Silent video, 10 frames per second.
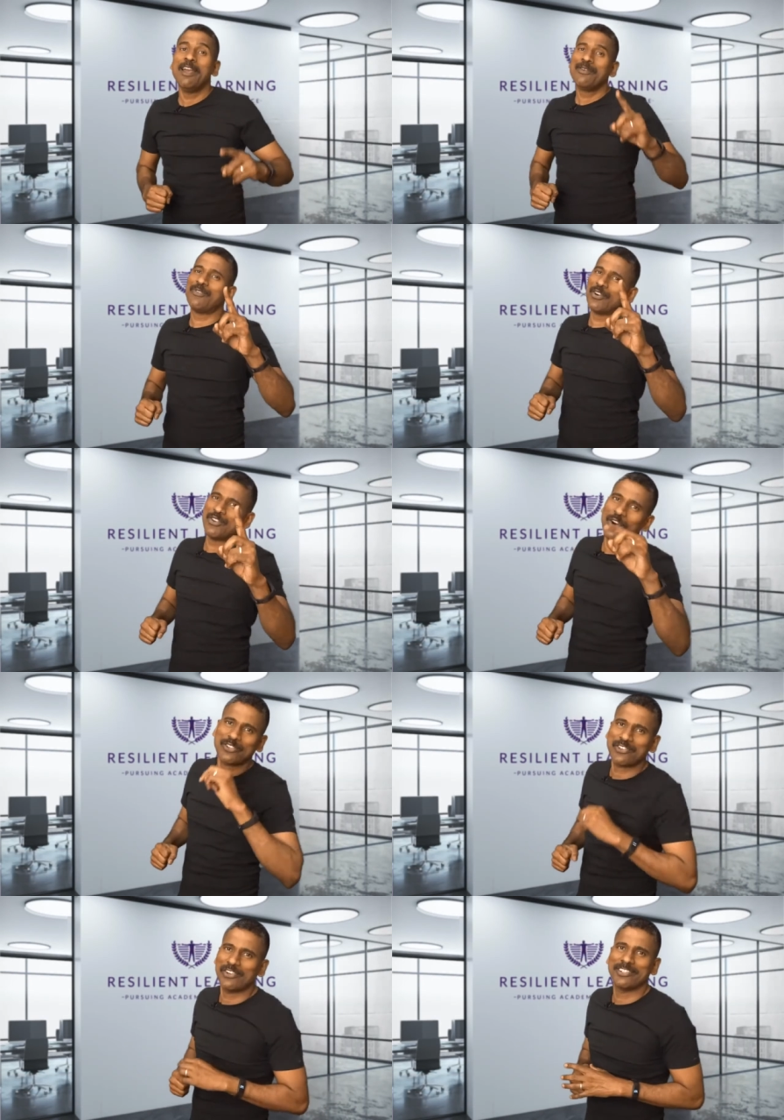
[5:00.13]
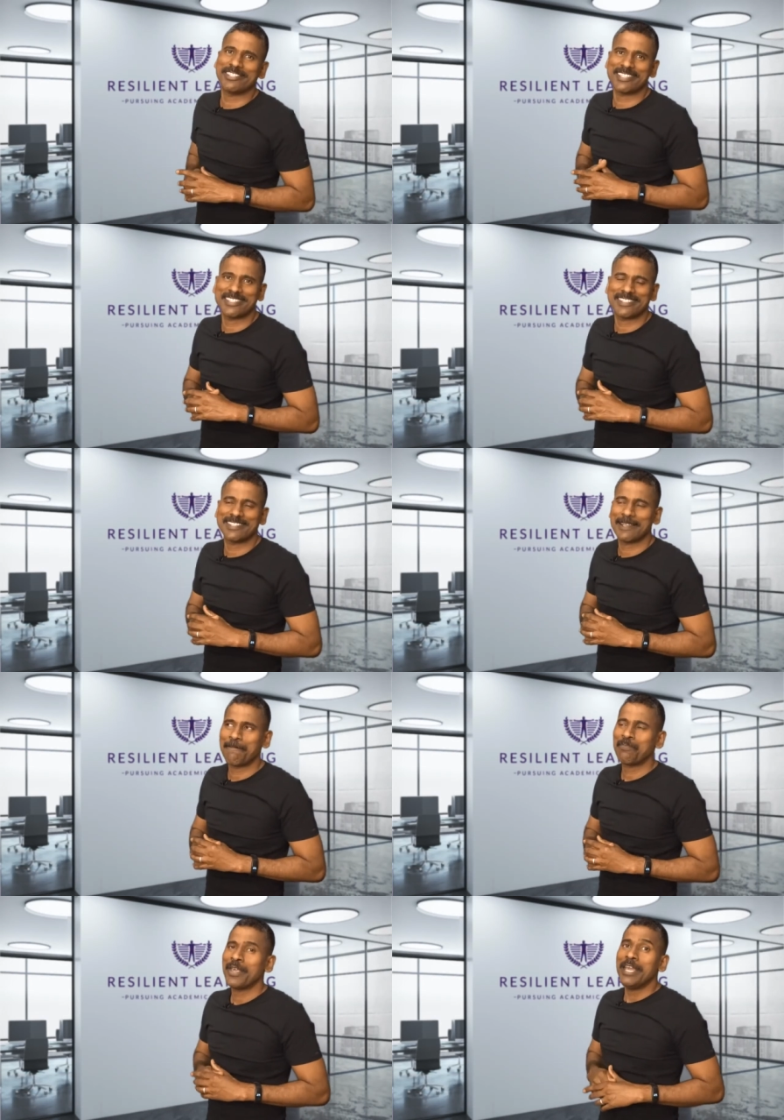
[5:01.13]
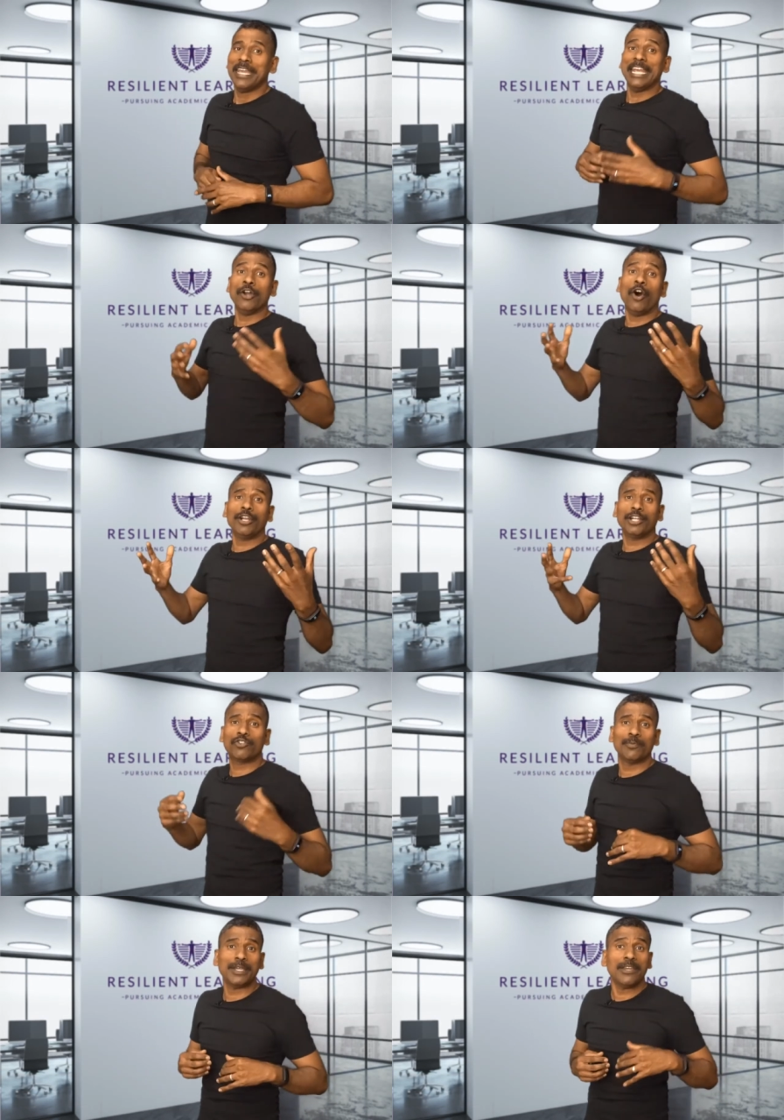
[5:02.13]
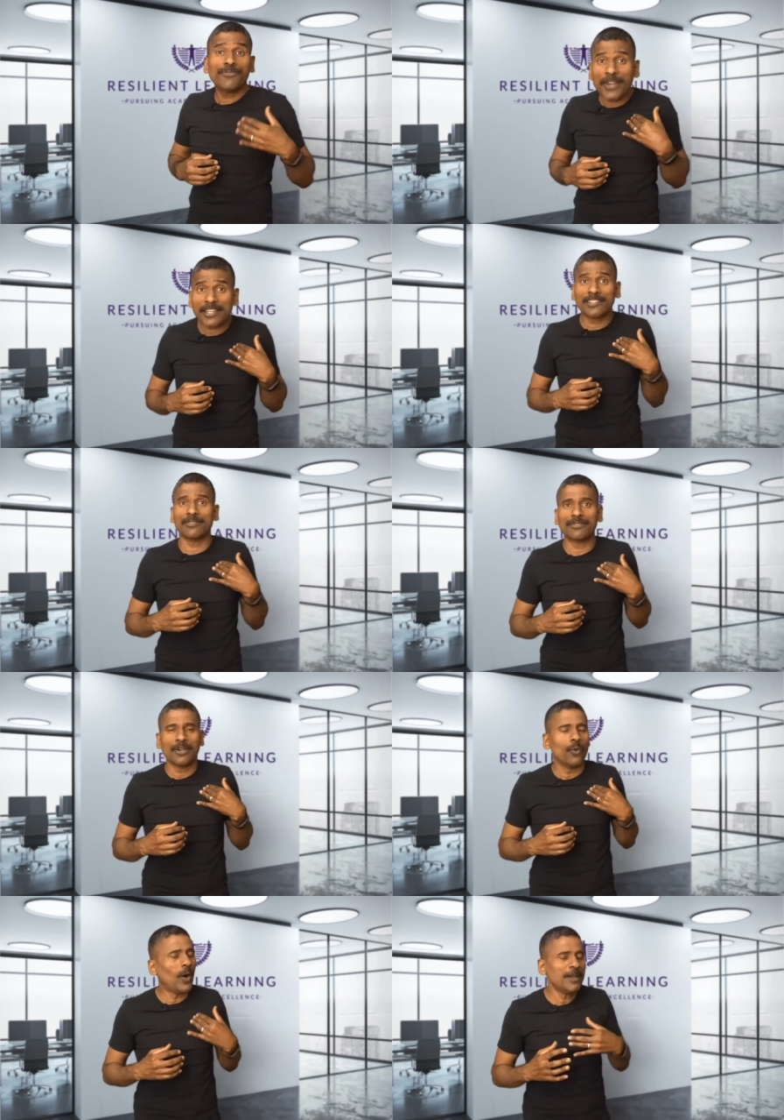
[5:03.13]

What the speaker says: for your choices. In order to be effective, one